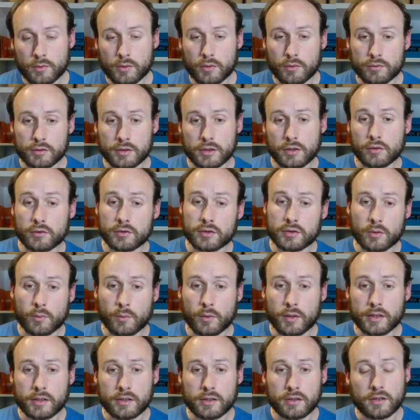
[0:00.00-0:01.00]
We already looked at the
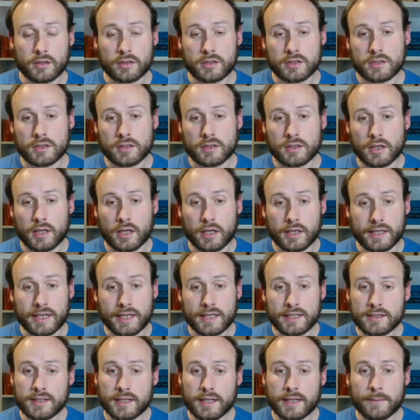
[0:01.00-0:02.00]
white cards
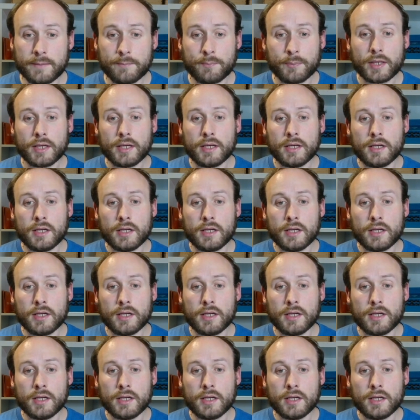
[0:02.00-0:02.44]
yesterday.